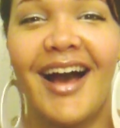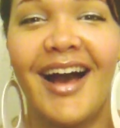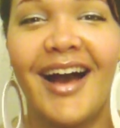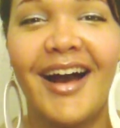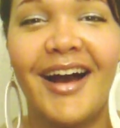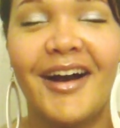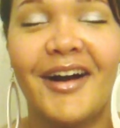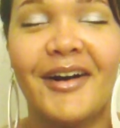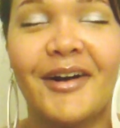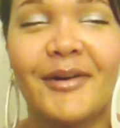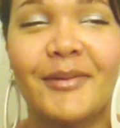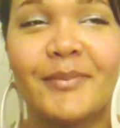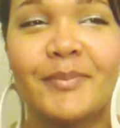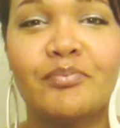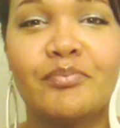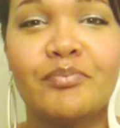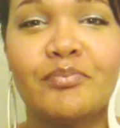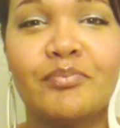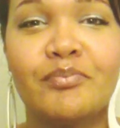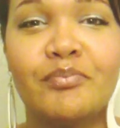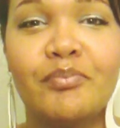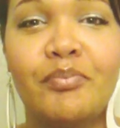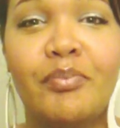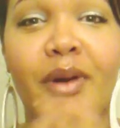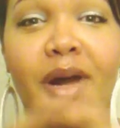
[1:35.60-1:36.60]
um,
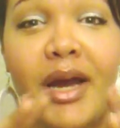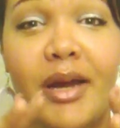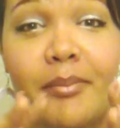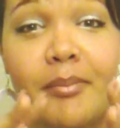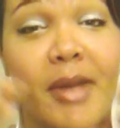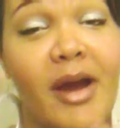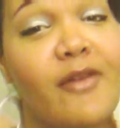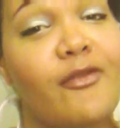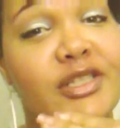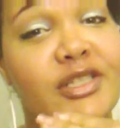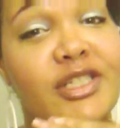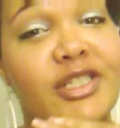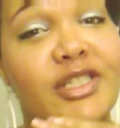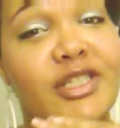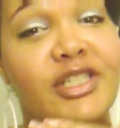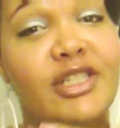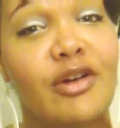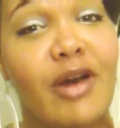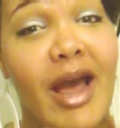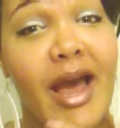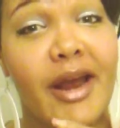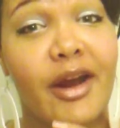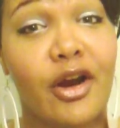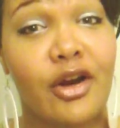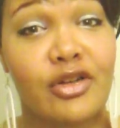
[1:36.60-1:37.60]
but my friend still
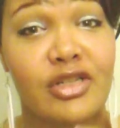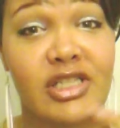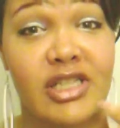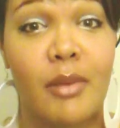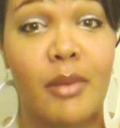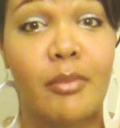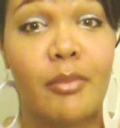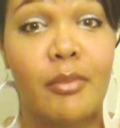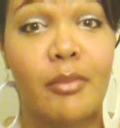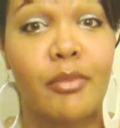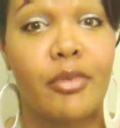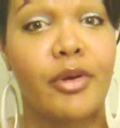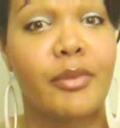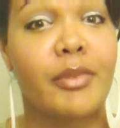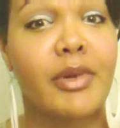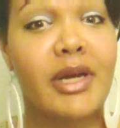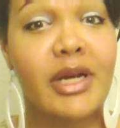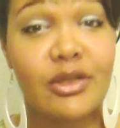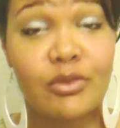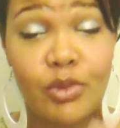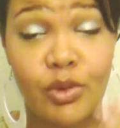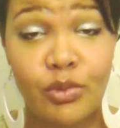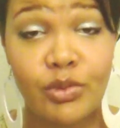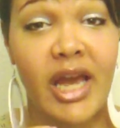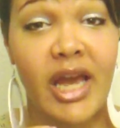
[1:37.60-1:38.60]
had her same number
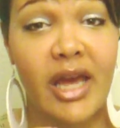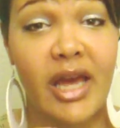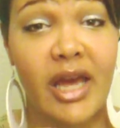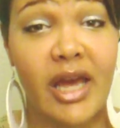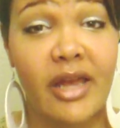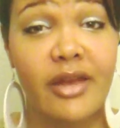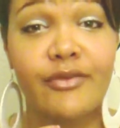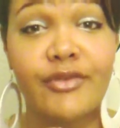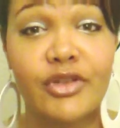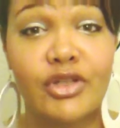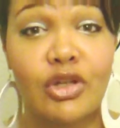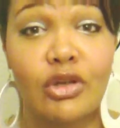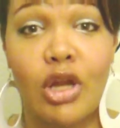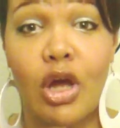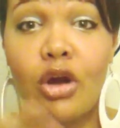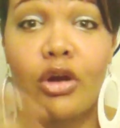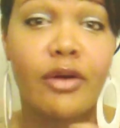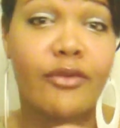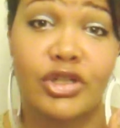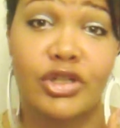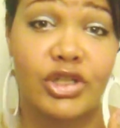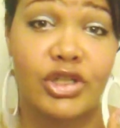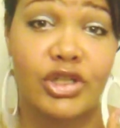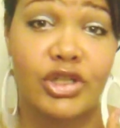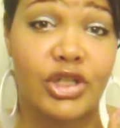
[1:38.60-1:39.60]
because we was together for so long.
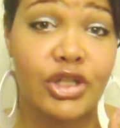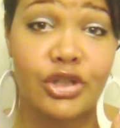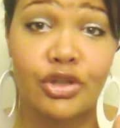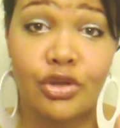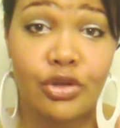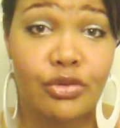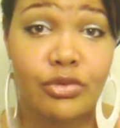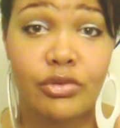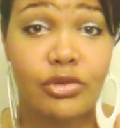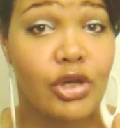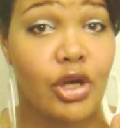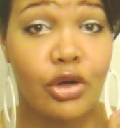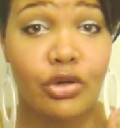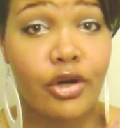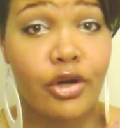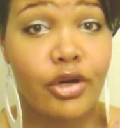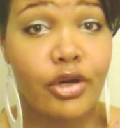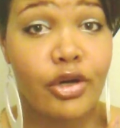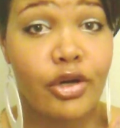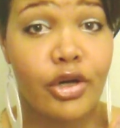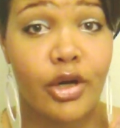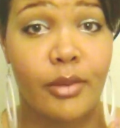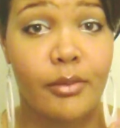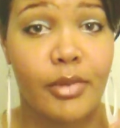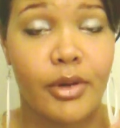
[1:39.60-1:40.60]
Of course, he know, knows
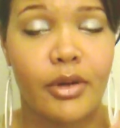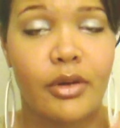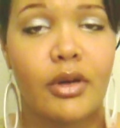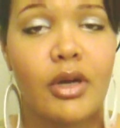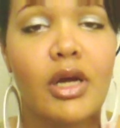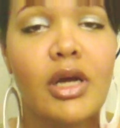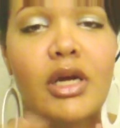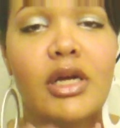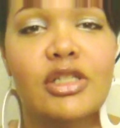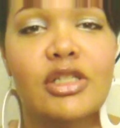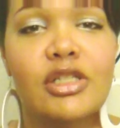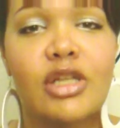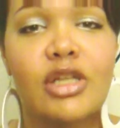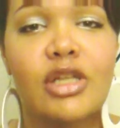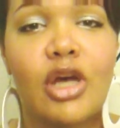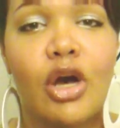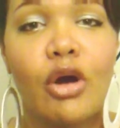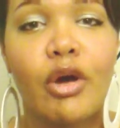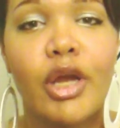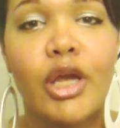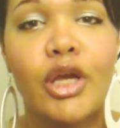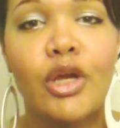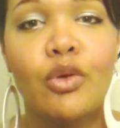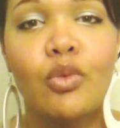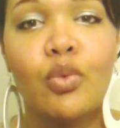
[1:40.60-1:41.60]
her number. So
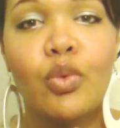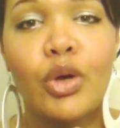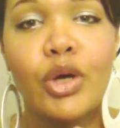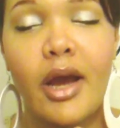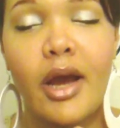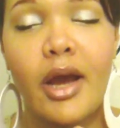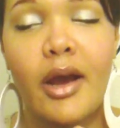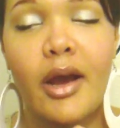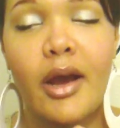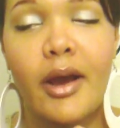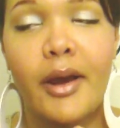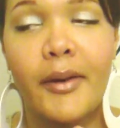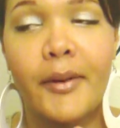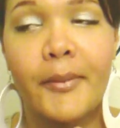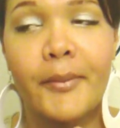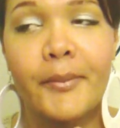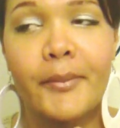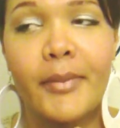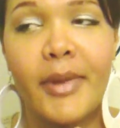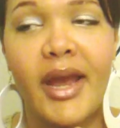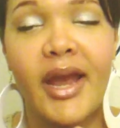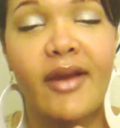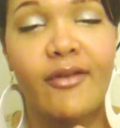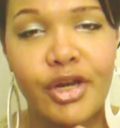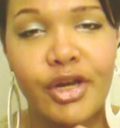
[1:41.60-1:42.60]
he would um,
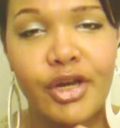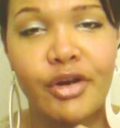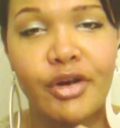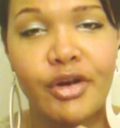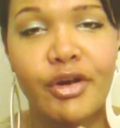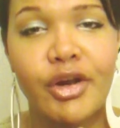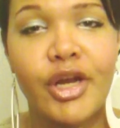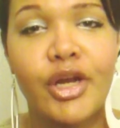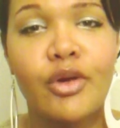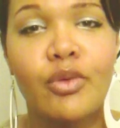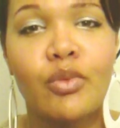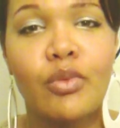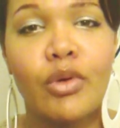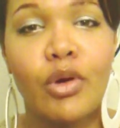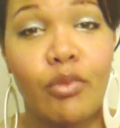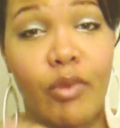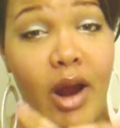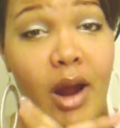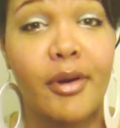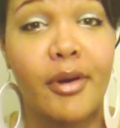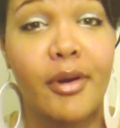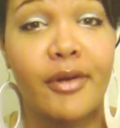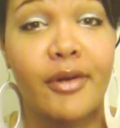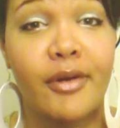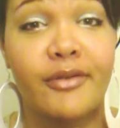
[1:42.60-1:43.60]
every year he
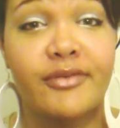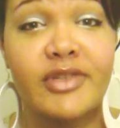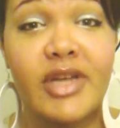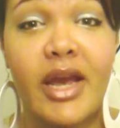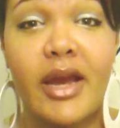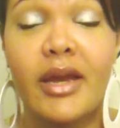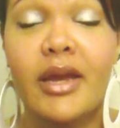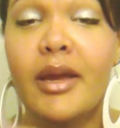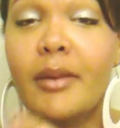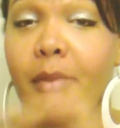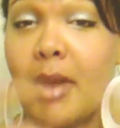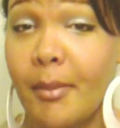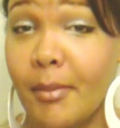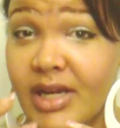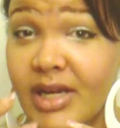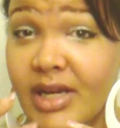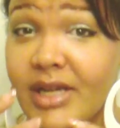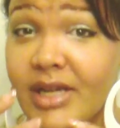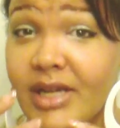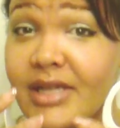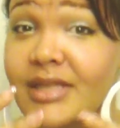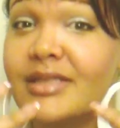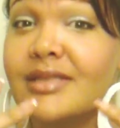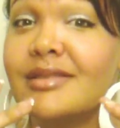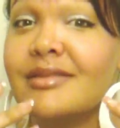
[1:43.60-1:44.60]
around my birthday, and my
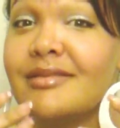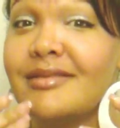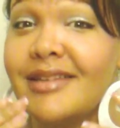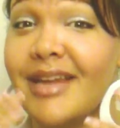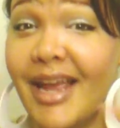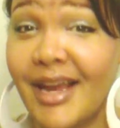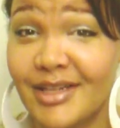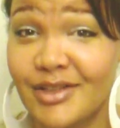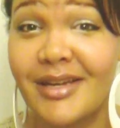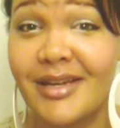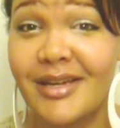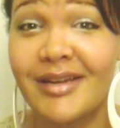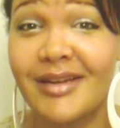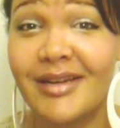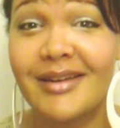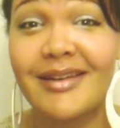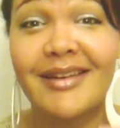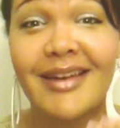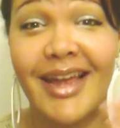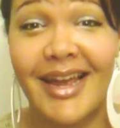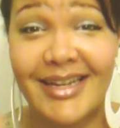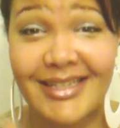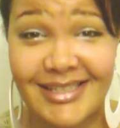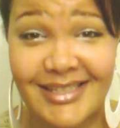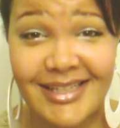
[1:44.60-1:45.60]
birthday is next week,
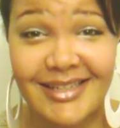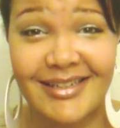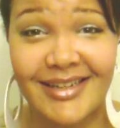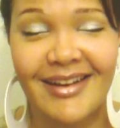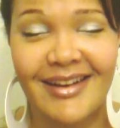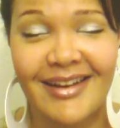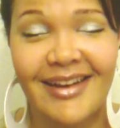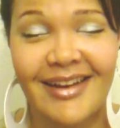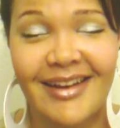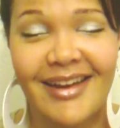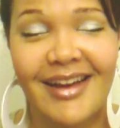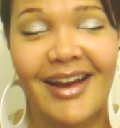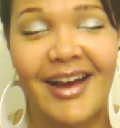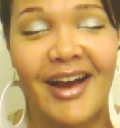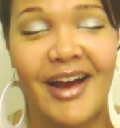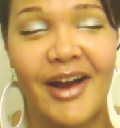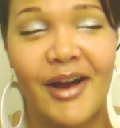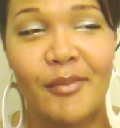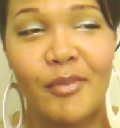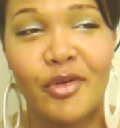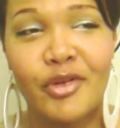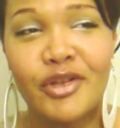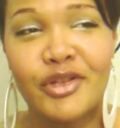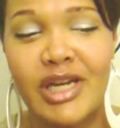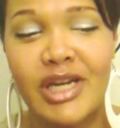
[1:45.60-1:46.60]
next Sunday,
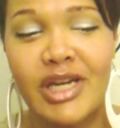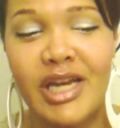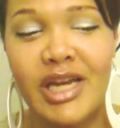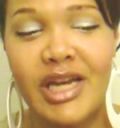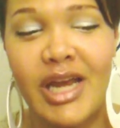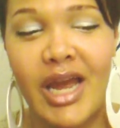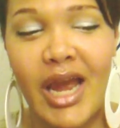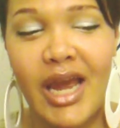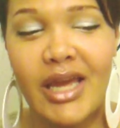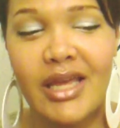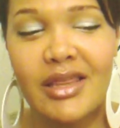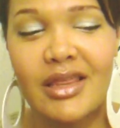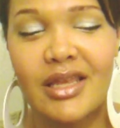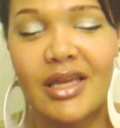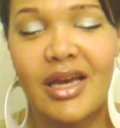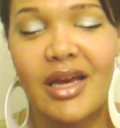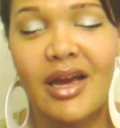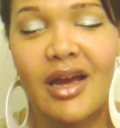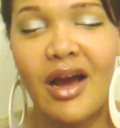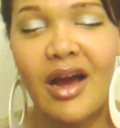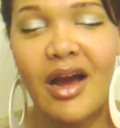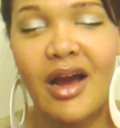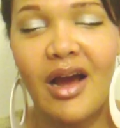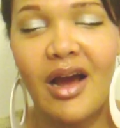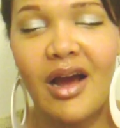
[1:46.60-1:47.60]
um, on the twenty eighth.
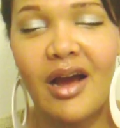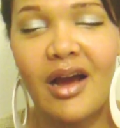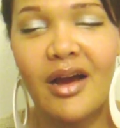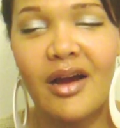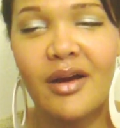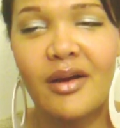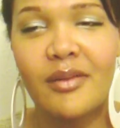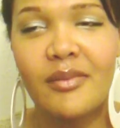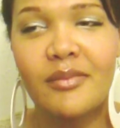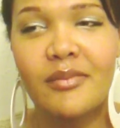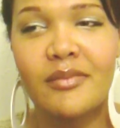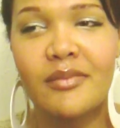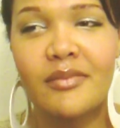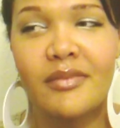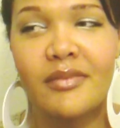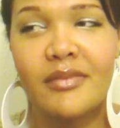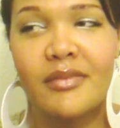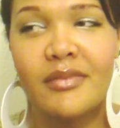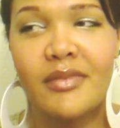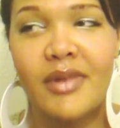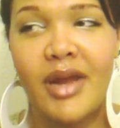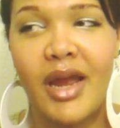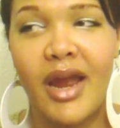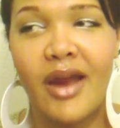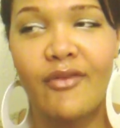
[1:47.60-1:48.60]
Um,
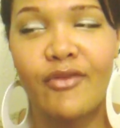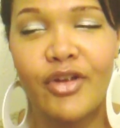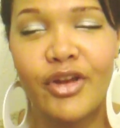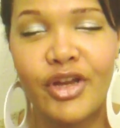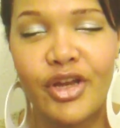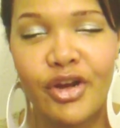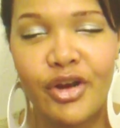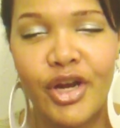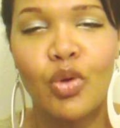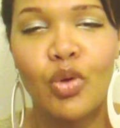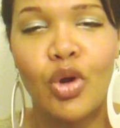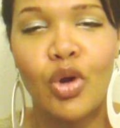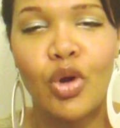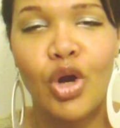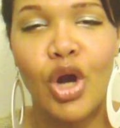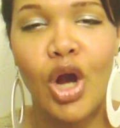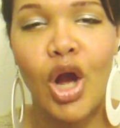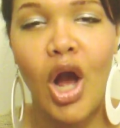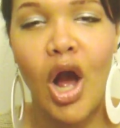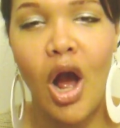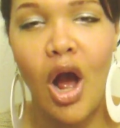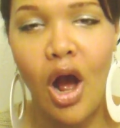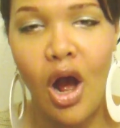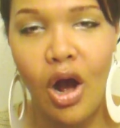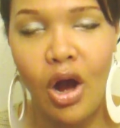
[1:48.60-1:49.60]
every year he will
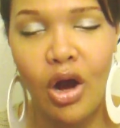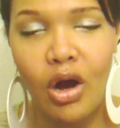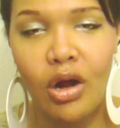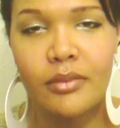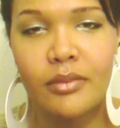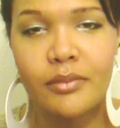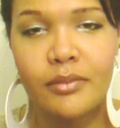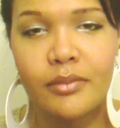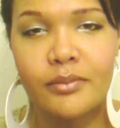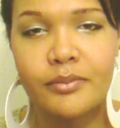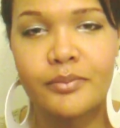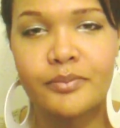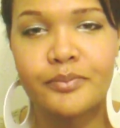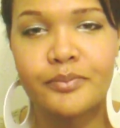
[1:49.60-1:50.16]
call